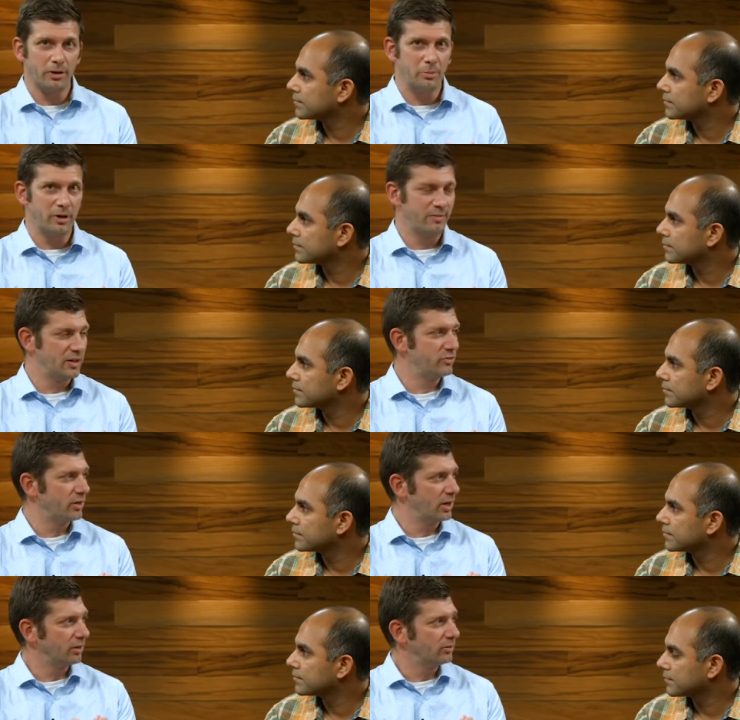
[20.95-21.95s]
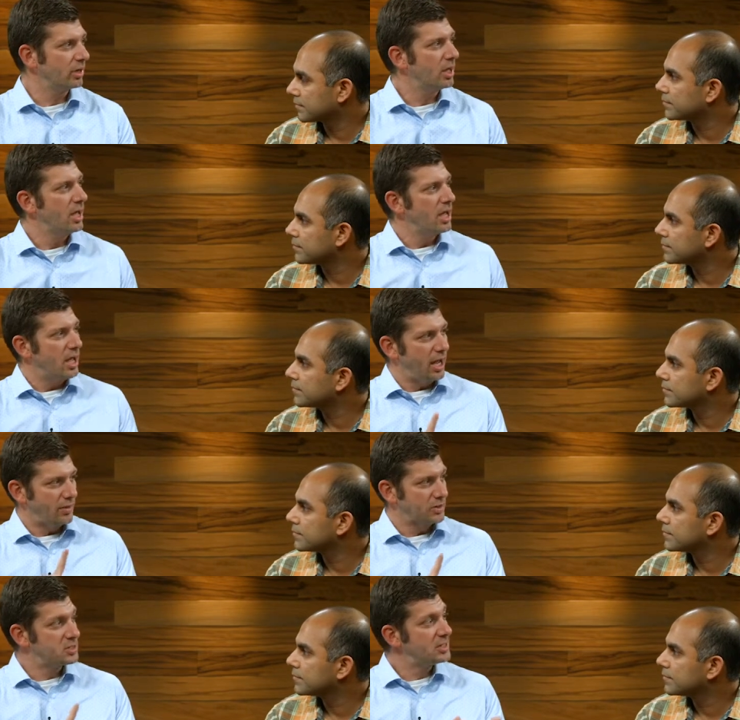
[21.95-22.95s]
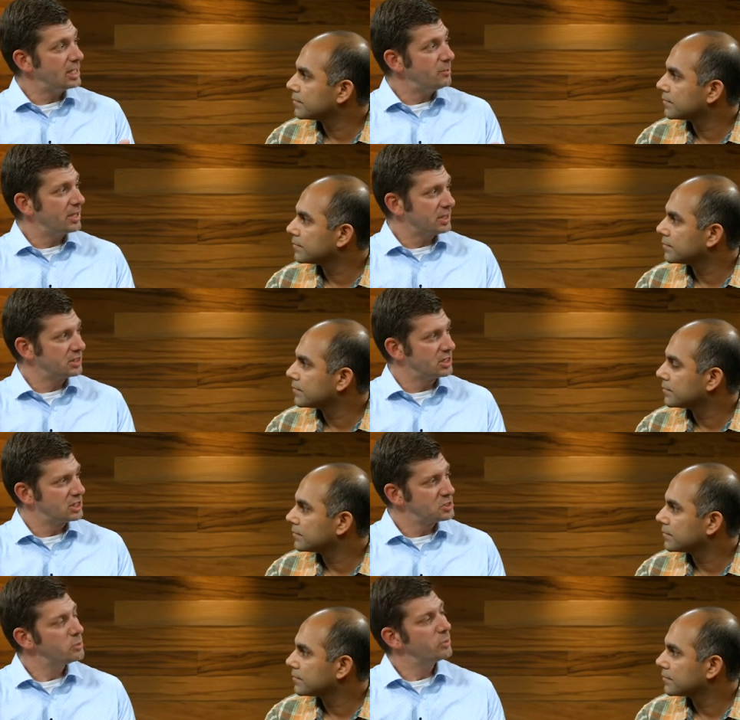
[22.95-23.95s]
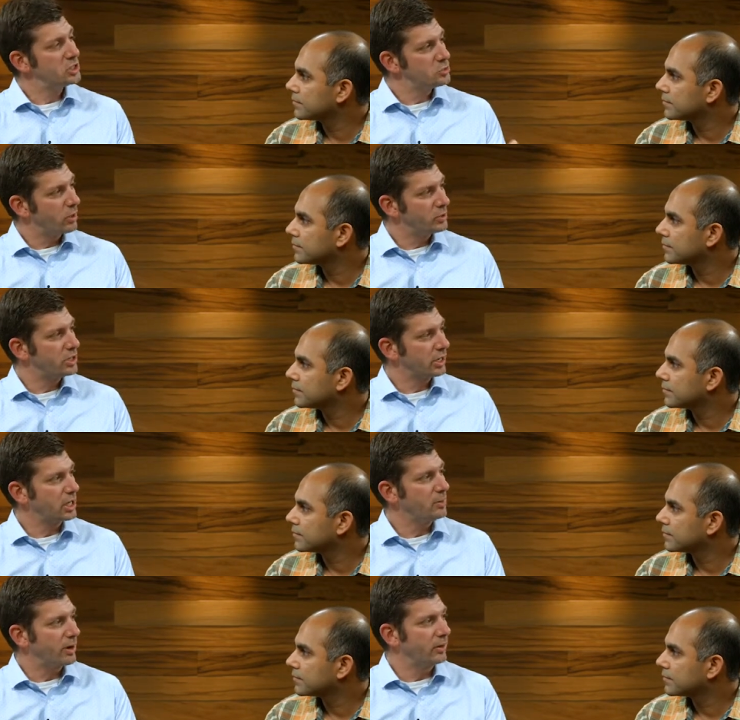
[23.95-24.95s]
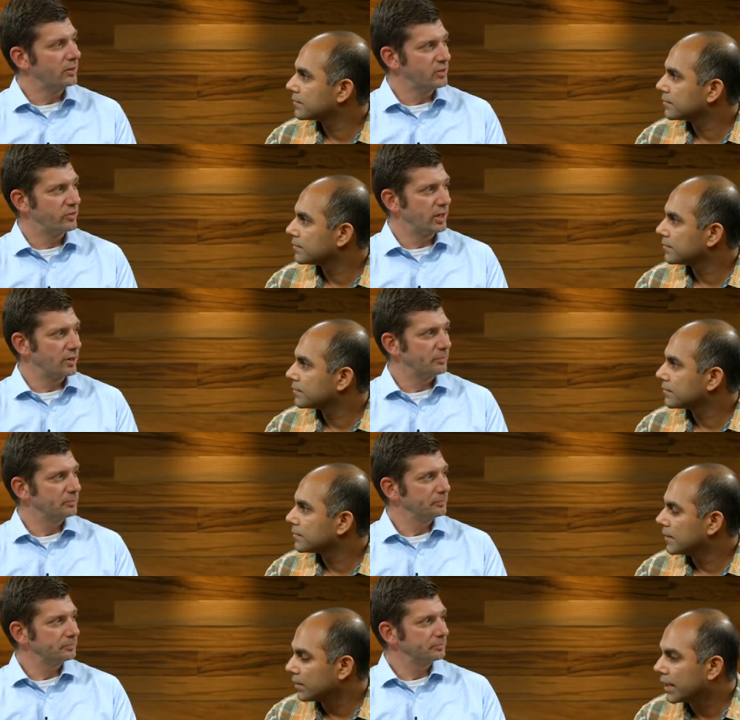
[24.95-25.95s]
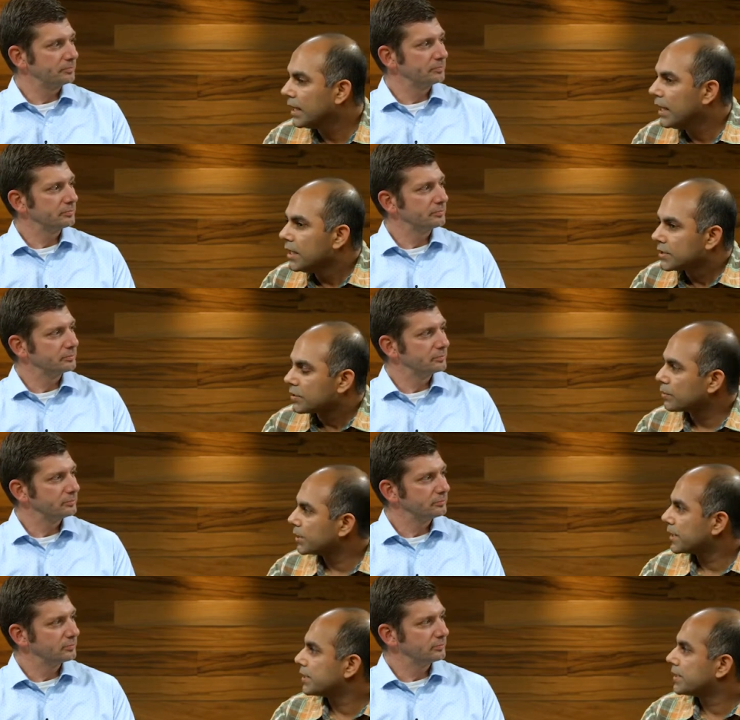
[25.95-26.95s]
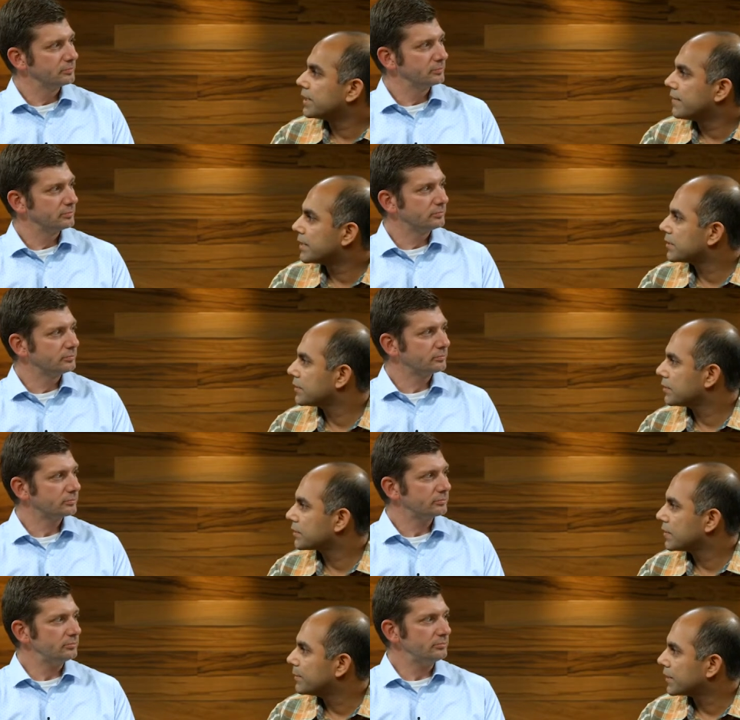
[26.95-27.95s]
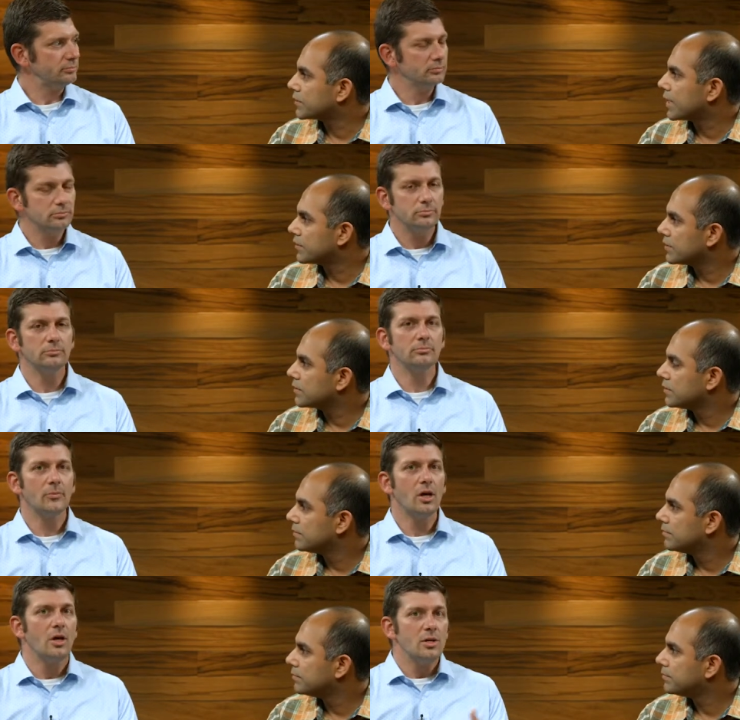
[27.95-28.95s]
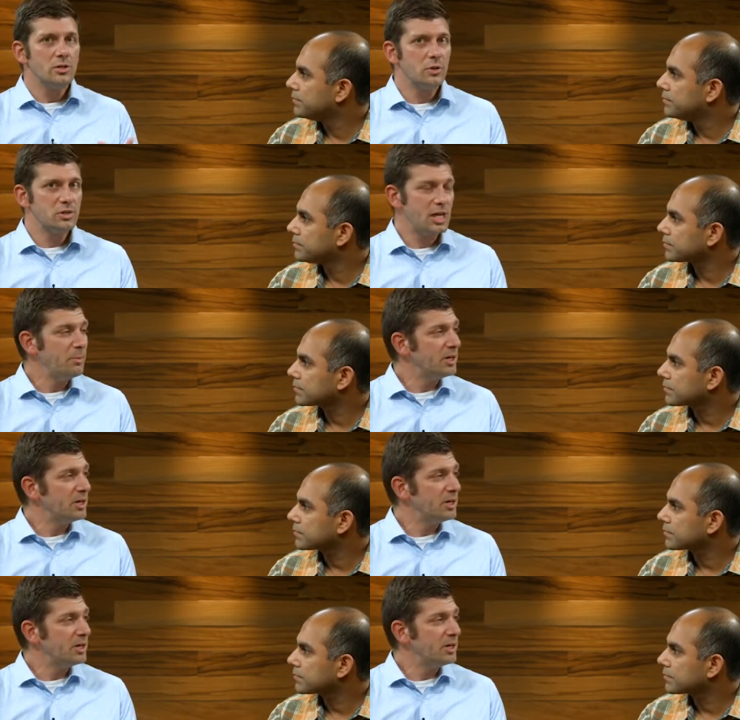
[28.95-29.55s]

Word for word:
Speaker 1: in a previous video, mm-hmm. and there's Schema Extensions, which is what we're talking about in this video.
Speaker 2: Okay, so what are the advantages of Schema Extensions? So Schema